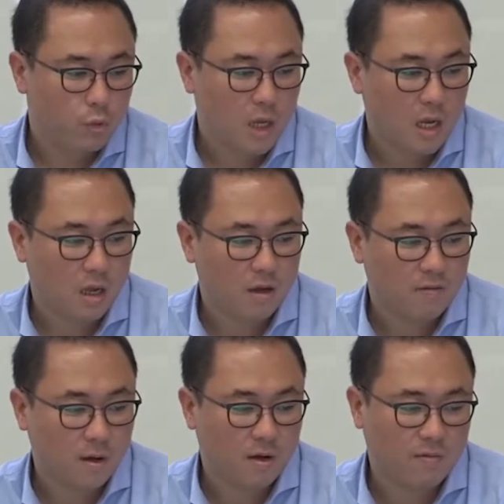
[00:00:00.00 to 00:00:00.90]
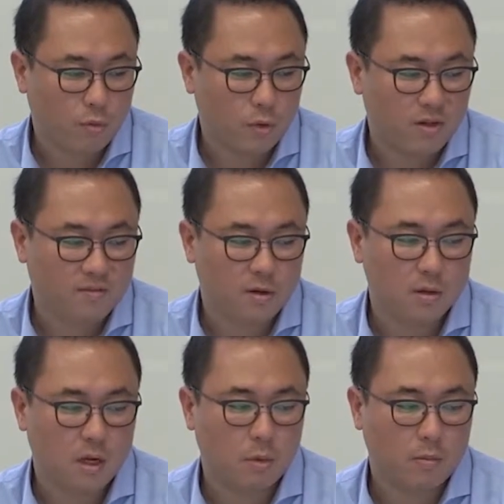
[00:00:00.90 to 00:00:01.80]
We have four
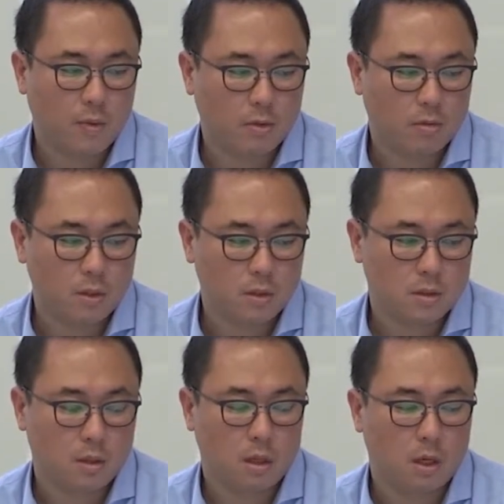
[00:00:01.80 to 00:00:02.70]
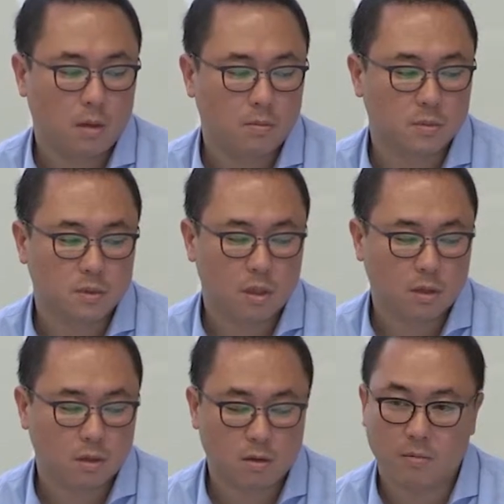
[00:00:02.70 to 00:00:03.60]
different type of batteries,
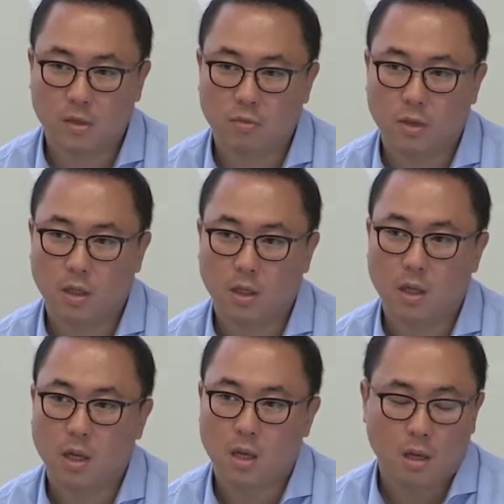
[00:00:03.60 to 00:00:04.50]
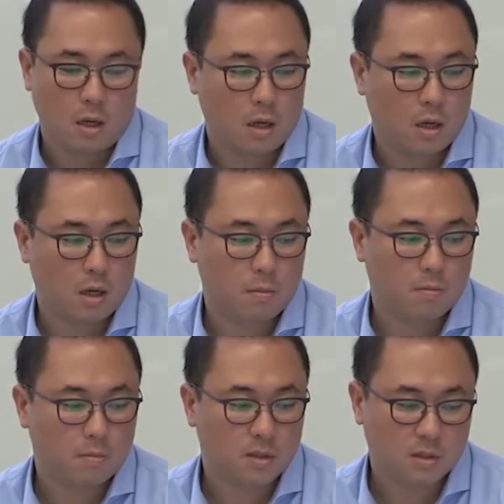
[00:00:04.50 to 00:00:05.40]
cylindrical battery,
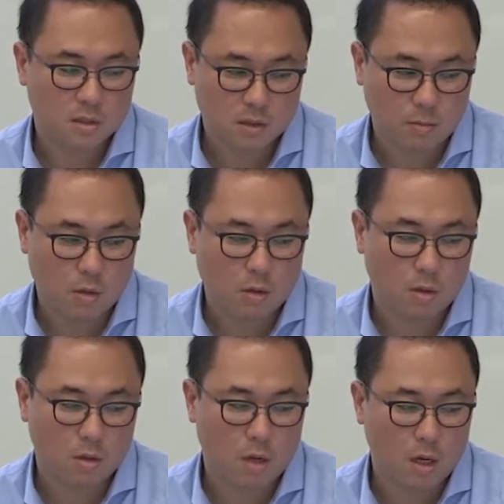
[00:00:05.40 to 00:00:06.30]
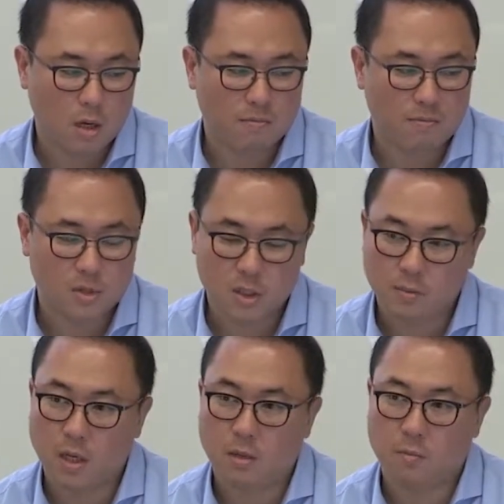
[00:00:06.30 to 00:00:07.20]
small
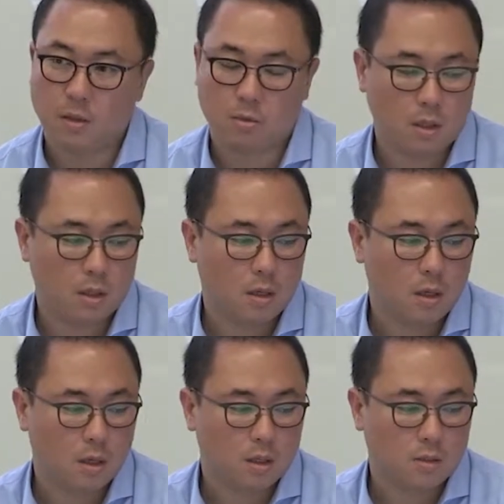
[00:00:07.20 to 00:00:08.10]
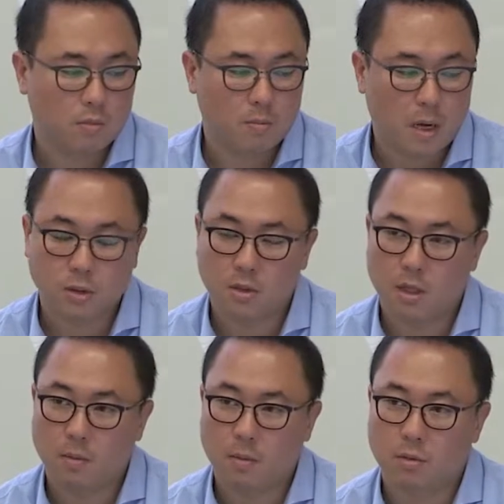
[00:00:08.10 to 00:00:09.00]
prismatic battery, small pouch
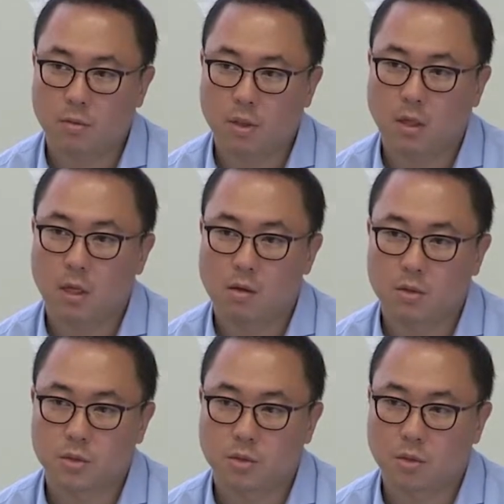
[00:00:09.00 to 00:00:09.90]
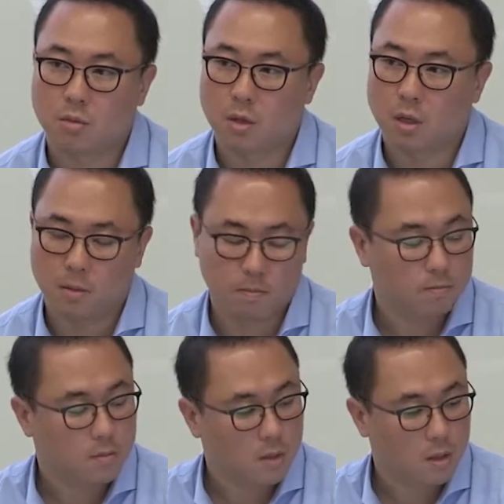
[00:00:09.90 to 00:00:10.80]
type battery, and
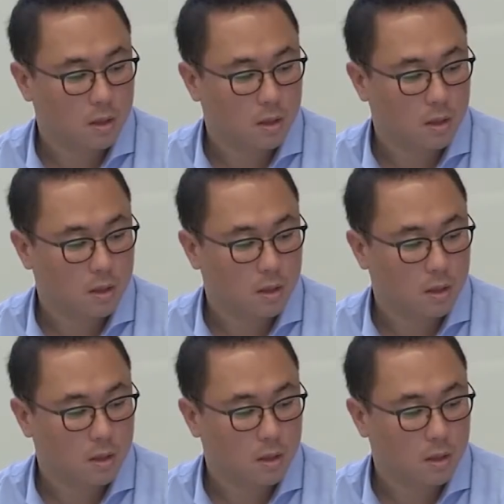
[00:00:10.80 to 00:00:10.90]
also